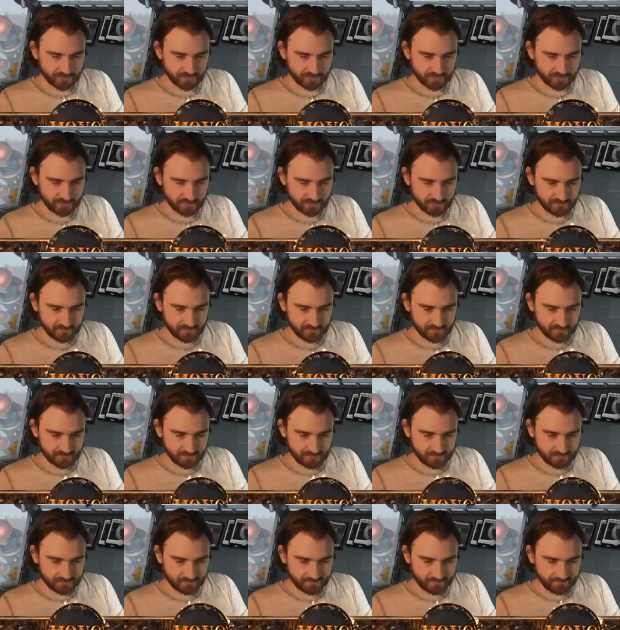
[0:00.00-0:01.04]

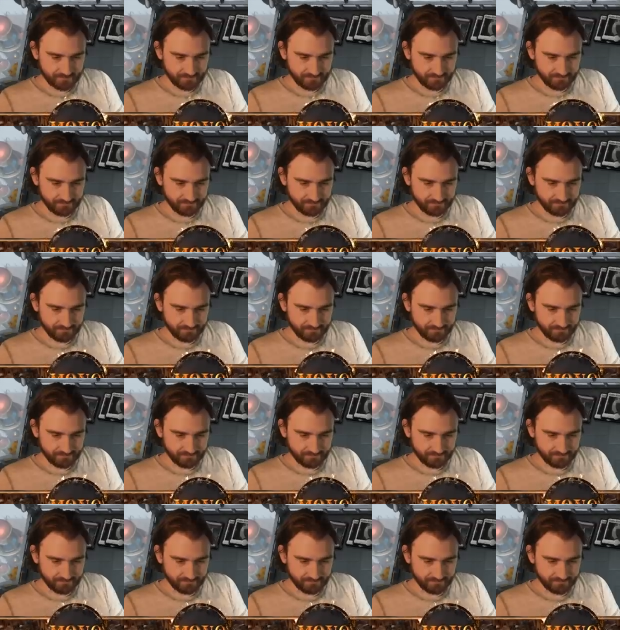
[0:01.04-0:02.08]

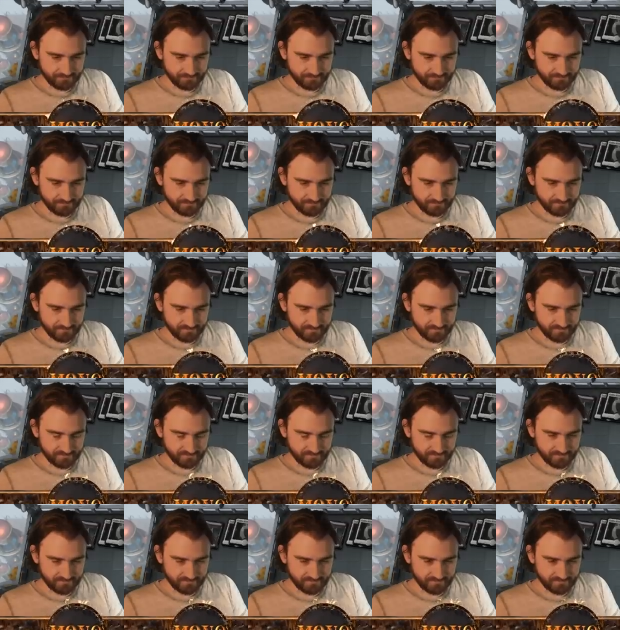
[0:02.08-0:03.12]

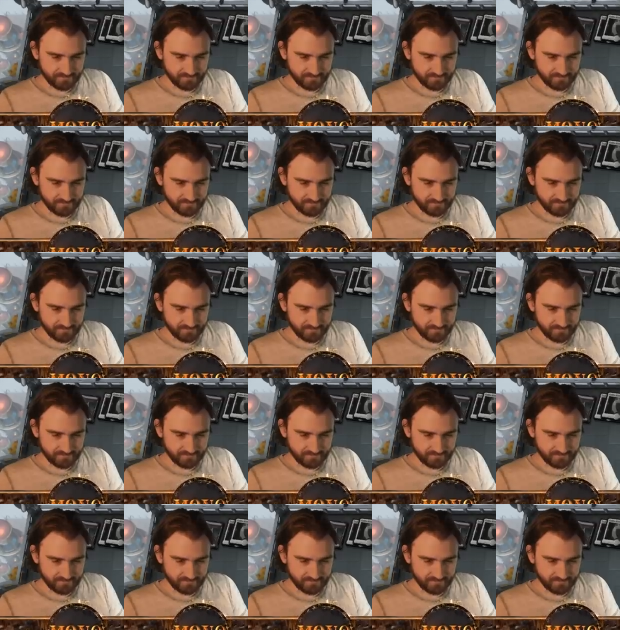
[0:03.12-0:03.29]
[no speech]